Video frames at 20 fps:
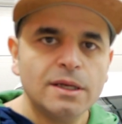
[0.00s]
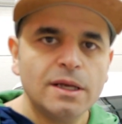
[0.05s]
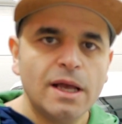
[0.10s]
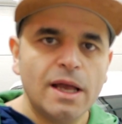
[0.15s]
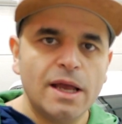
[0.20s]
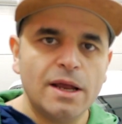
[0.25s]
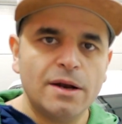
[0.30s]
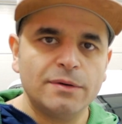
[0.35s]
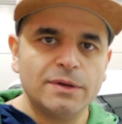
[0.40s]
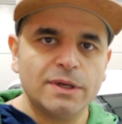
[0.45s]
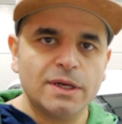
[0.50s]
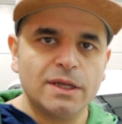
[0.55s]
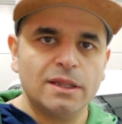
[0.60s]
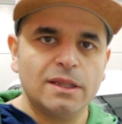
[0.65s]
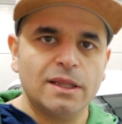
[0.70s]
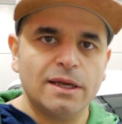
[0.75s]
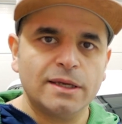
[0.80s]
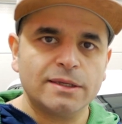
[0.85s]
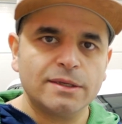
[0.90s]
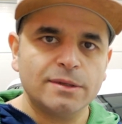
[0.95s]
area
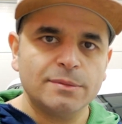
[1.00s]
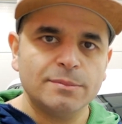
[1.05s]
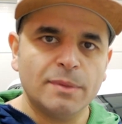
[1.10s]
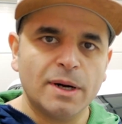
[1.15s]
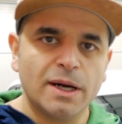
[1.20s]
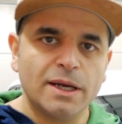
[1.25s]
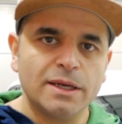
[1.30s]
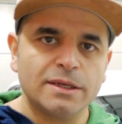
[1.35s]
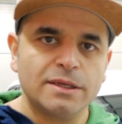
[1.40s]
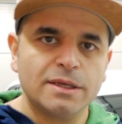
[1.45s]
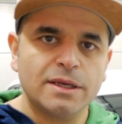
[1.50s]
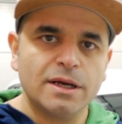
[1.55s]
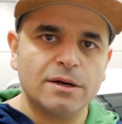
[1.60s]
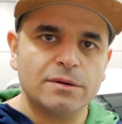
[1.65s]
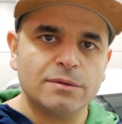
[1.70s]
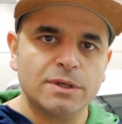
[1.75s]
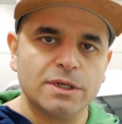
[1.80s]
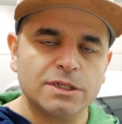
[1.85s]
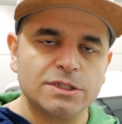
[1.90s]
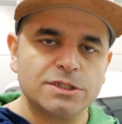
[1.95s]
like my
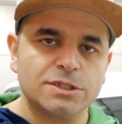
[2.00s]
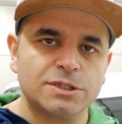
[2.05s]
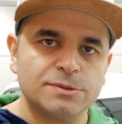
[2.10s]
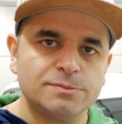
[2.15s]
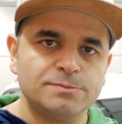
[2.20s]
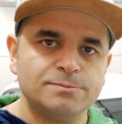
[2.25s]
garage.